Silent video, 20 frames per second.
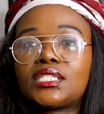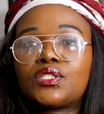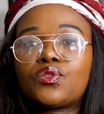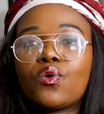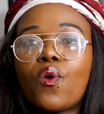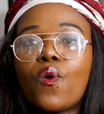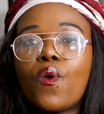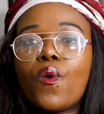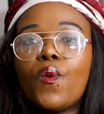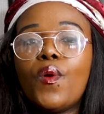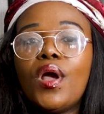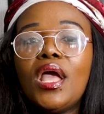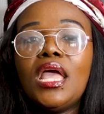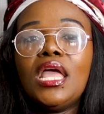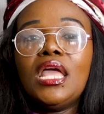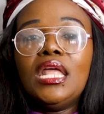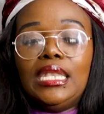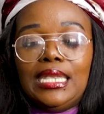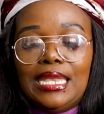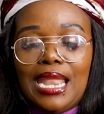So
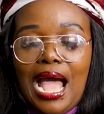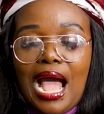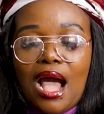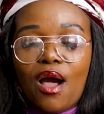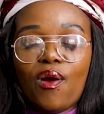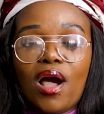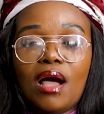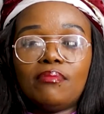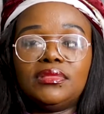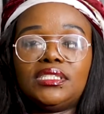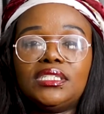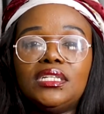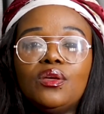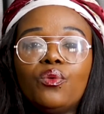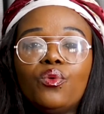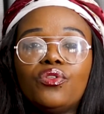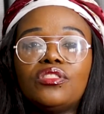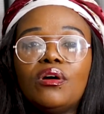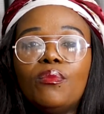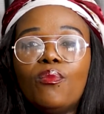now I'm dealing
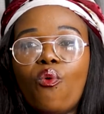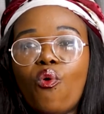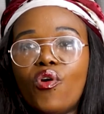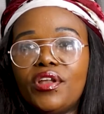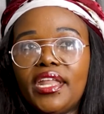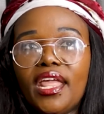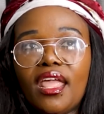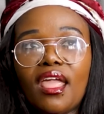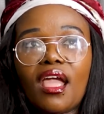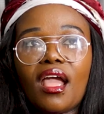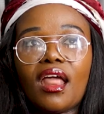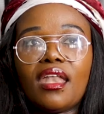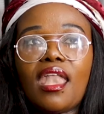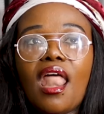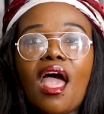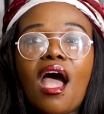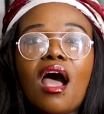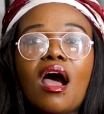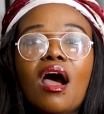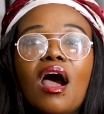with the mourning.
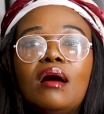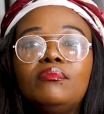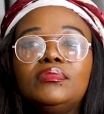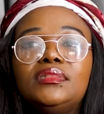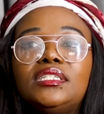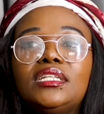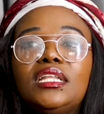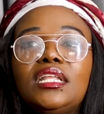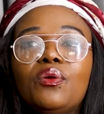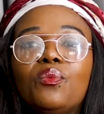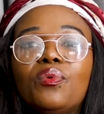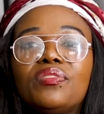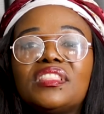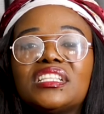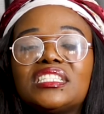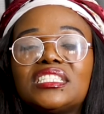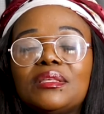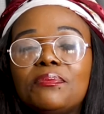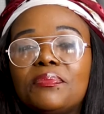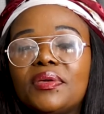Now I'm dealing with the
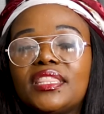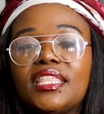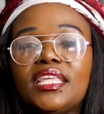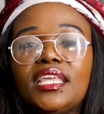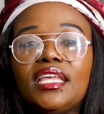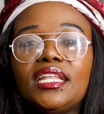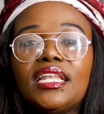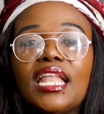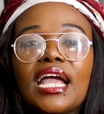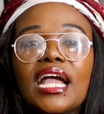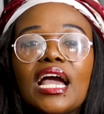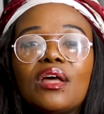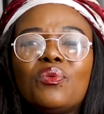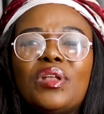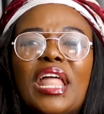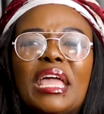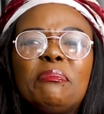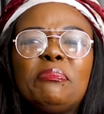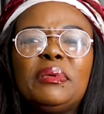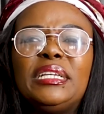sympathy. Like, I don't
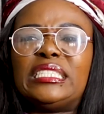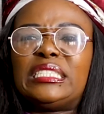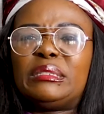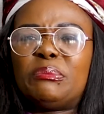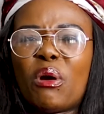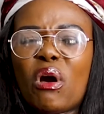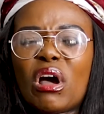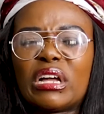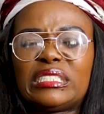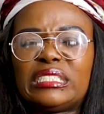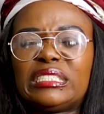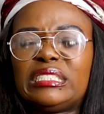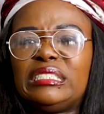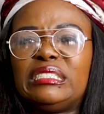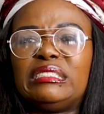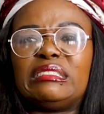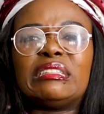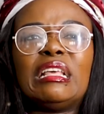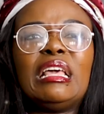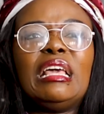like PT
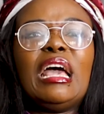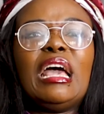parties.